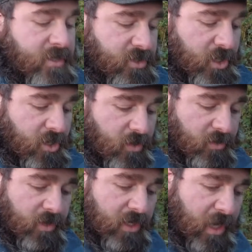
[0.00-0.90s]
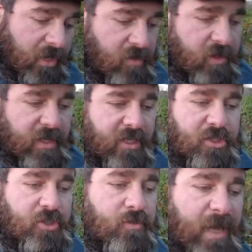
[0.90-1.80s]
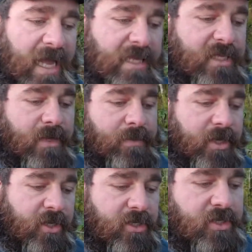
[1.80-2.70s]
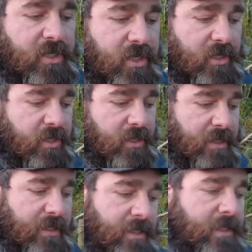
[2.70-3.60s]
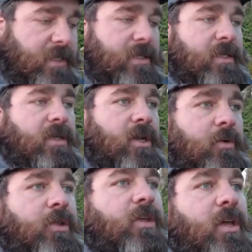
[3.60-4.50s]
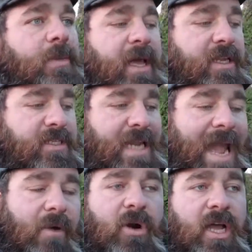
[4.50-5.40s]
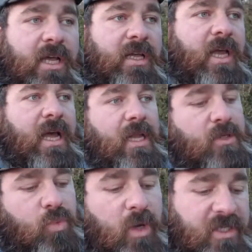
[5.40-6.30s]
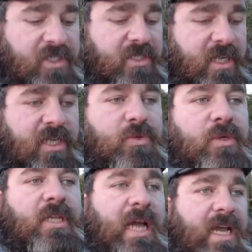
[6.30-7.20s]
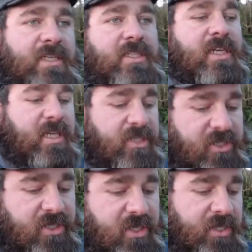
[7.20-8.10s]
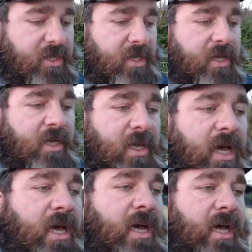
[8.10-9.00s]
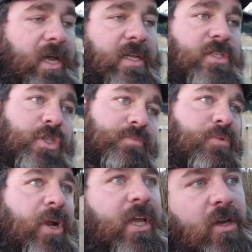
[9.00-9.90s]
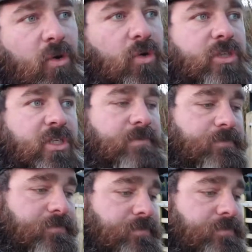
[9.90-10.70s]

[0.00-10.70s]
So I don't think that's too bad, because, you know, when you think about it, it's an hour, and one stillage will last us in spring and autumn.